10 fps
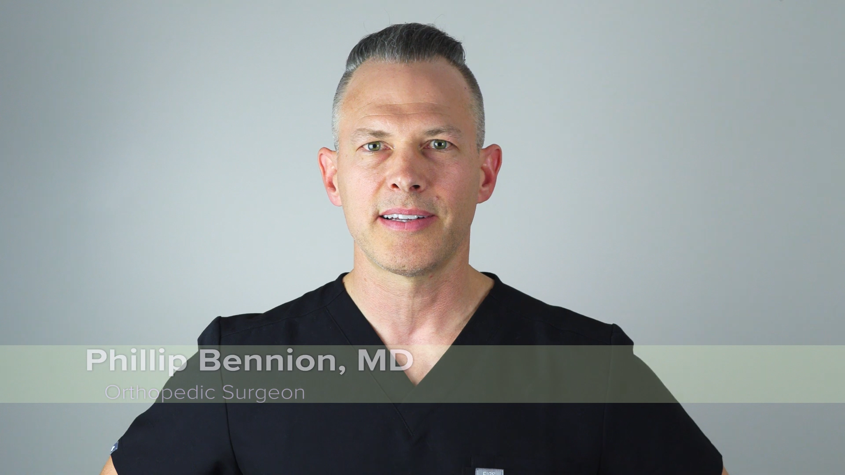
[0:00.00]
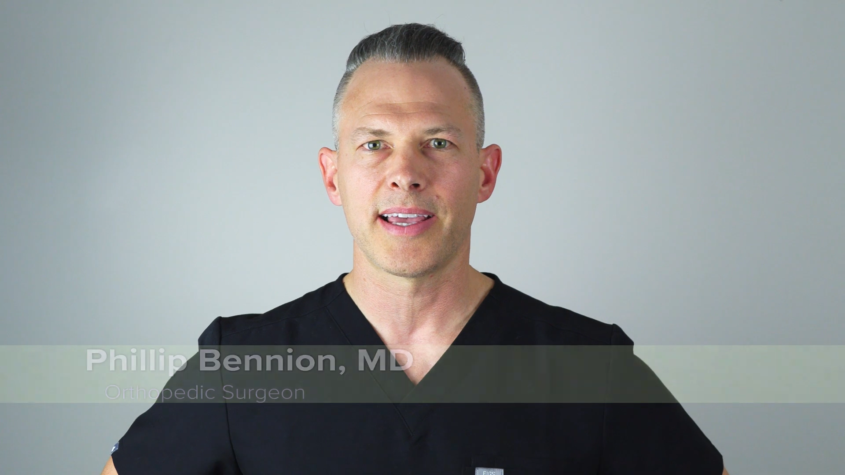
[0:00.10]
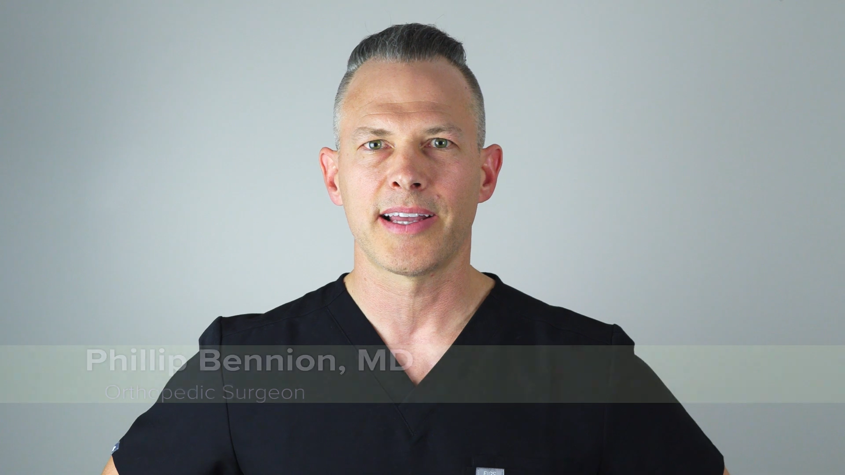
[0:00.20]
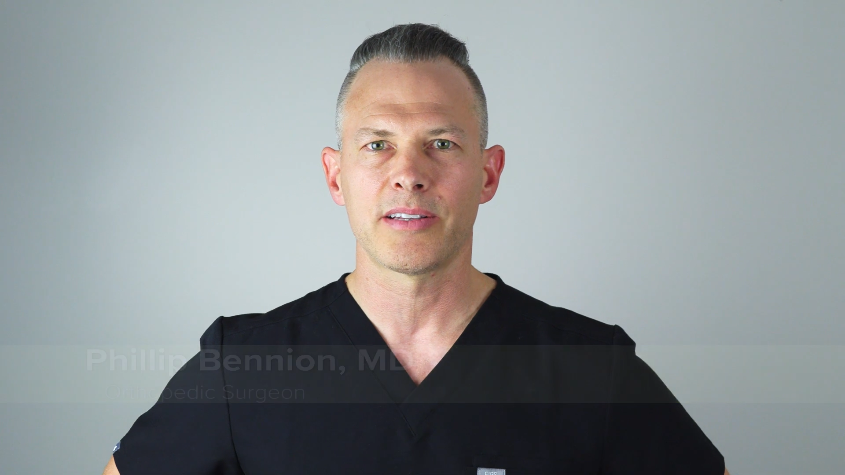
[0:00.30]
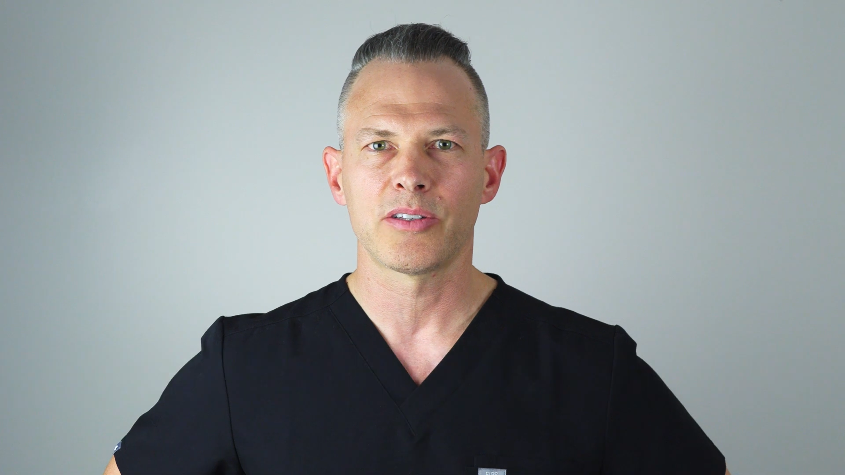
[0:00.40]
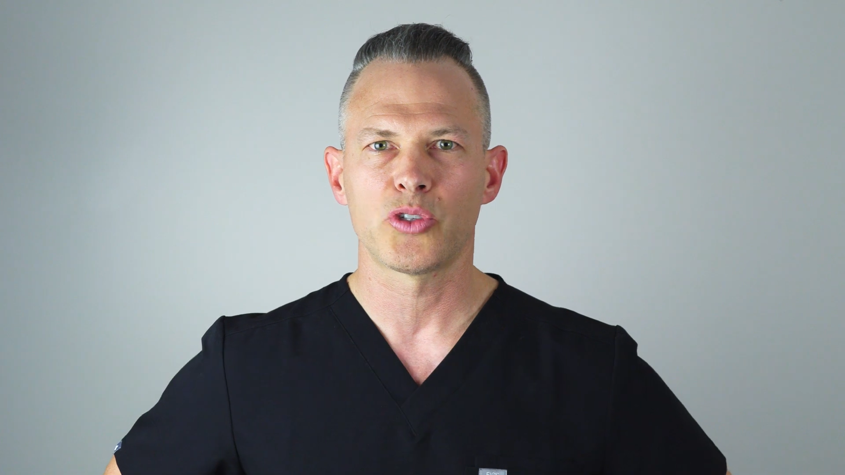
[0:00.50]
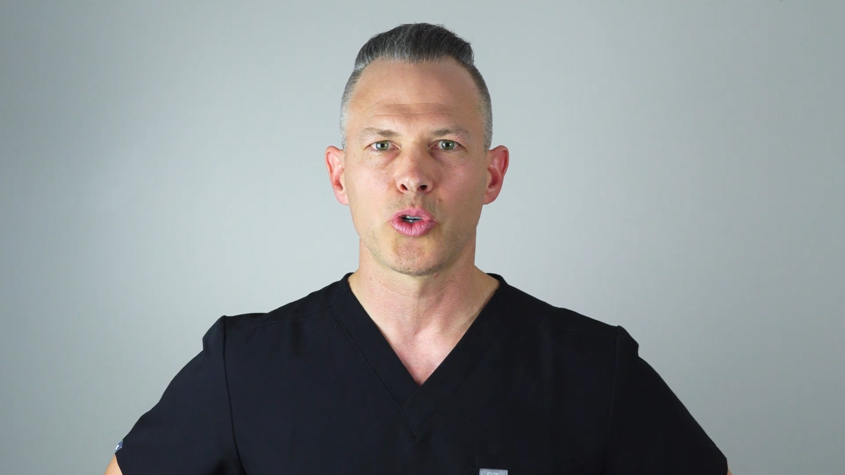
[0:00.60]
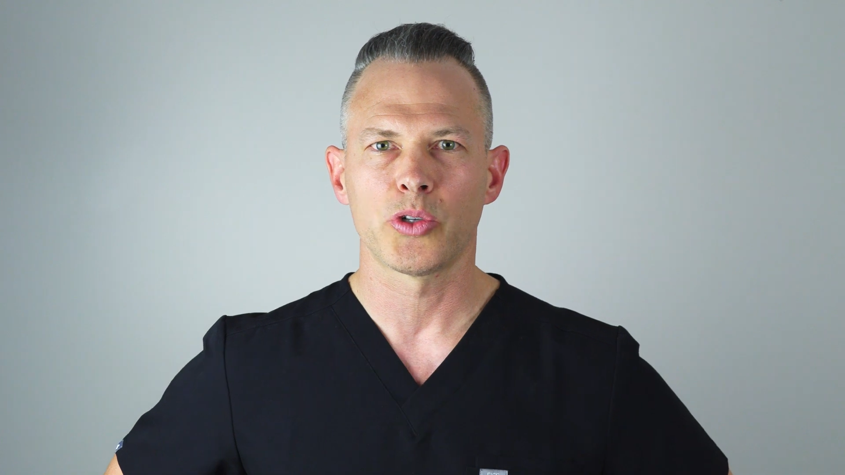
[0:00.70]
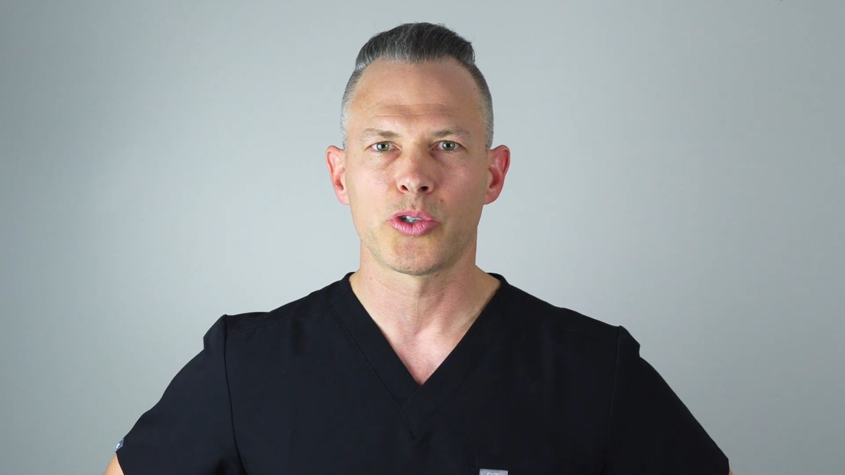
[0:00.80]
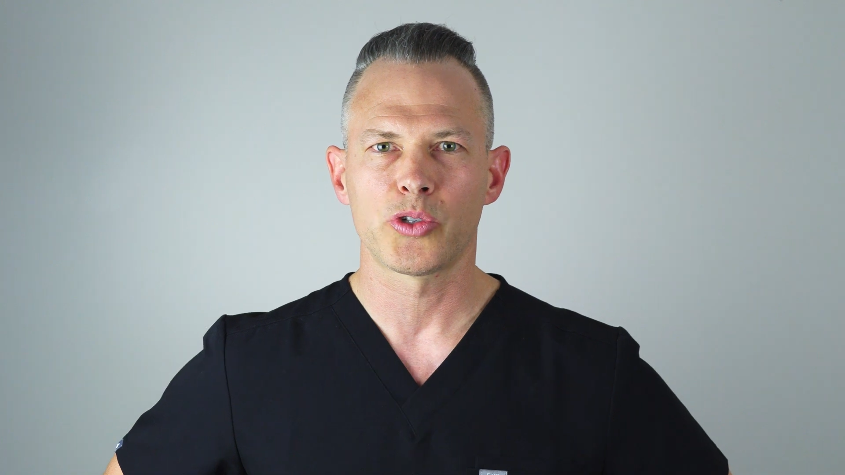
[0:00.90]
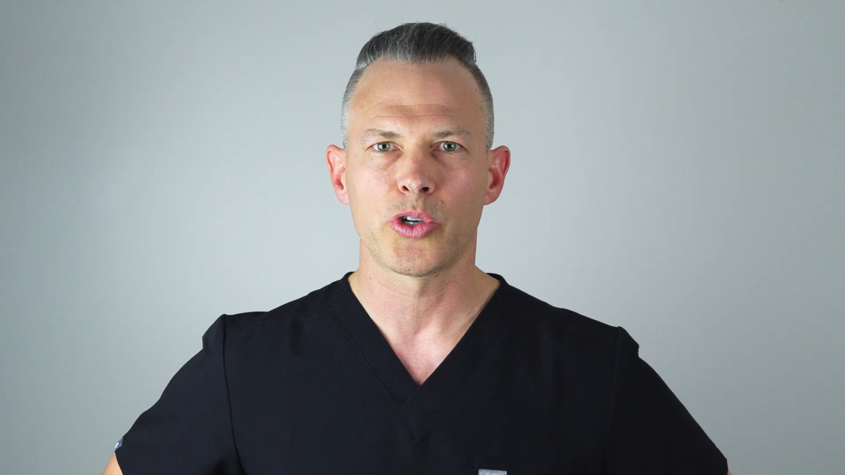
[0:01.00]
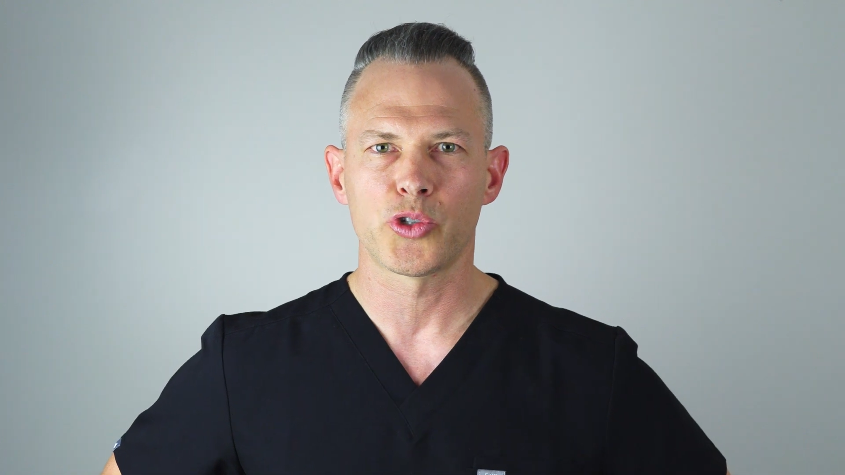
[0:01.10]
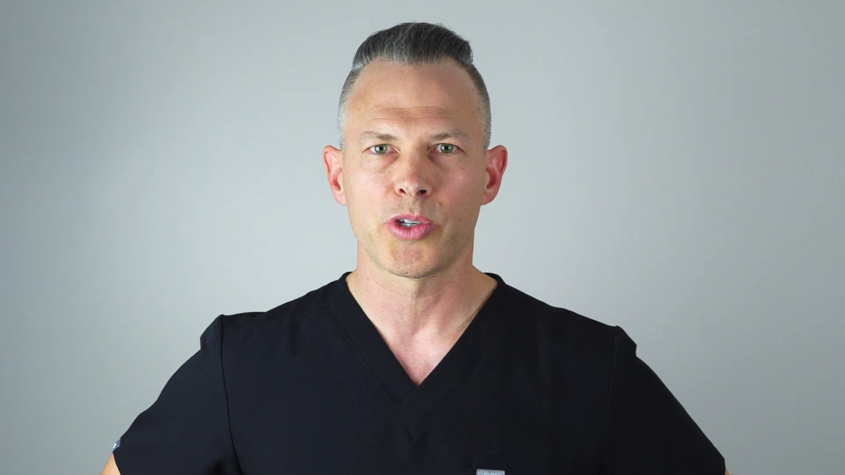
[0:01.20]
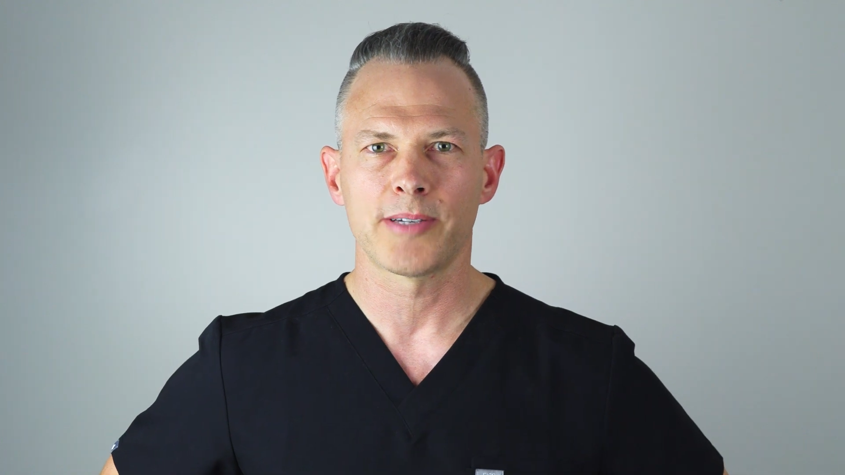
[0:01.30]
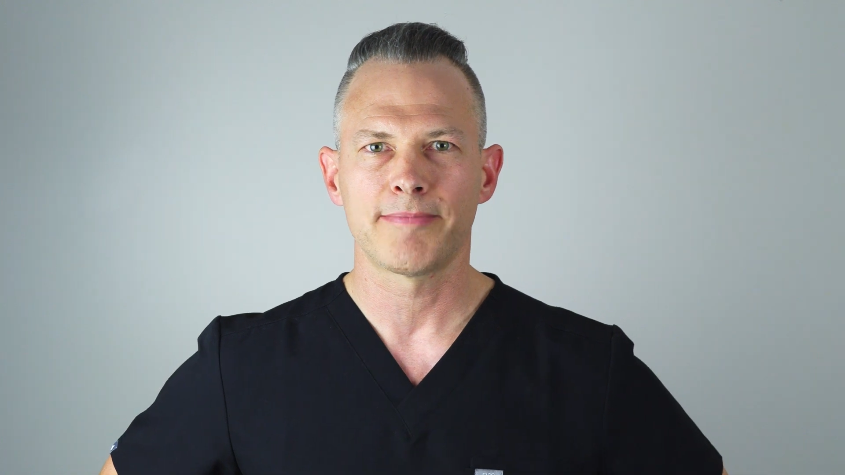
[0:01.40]
and shoulder
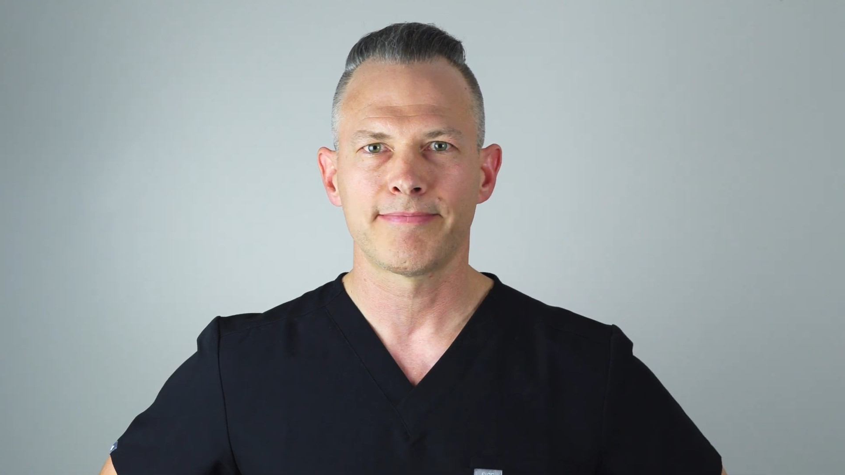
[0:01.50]
surgery.